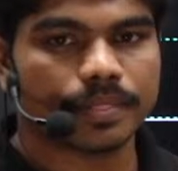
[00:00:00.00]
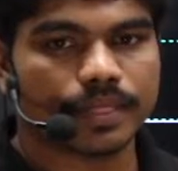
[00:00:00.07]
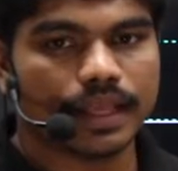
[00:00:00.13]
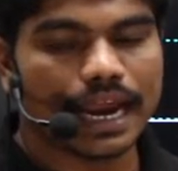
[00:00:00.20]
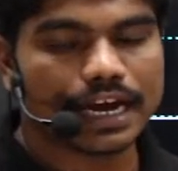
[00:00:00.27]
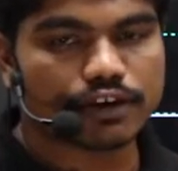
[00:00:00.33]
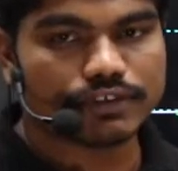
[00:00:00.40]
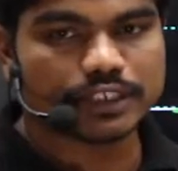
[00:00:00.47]

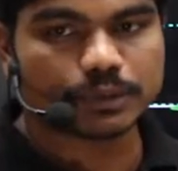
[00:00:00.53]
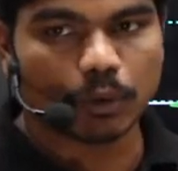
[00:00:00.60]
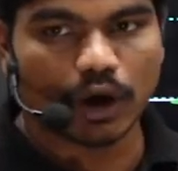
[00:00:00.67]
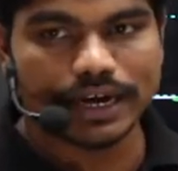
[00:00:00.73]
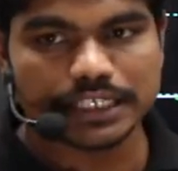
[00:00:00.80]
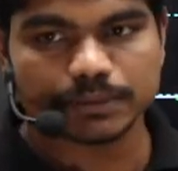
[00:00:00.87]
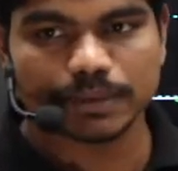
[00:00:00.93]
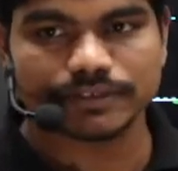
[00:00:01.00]
At which
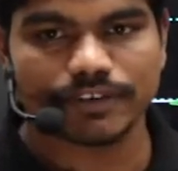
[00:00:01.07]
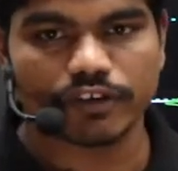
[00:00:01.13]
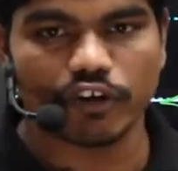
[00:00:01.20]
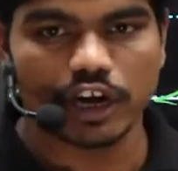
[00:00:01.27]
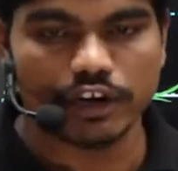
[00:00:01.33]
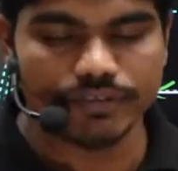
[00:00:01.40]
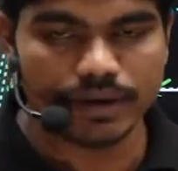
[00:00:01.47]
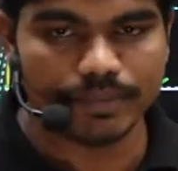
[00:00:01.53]
point specific
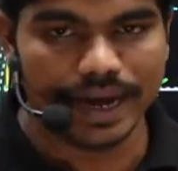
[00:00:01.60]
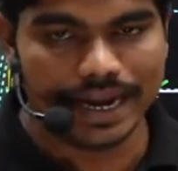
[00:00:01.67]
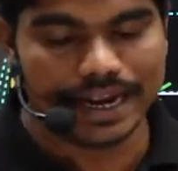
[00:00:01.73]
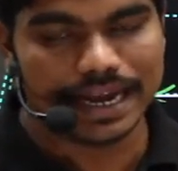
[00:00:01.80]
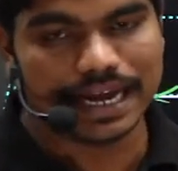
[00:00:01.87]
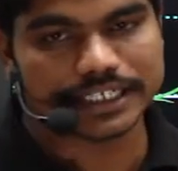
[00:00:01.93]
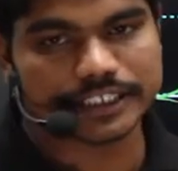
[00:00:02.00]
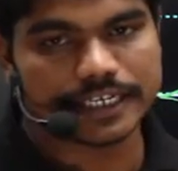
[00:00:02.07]
volume will be high
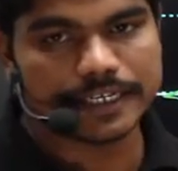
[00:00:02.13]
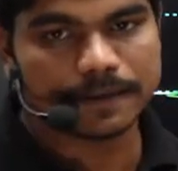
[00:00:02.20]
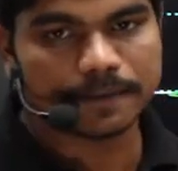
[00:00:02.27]
actually?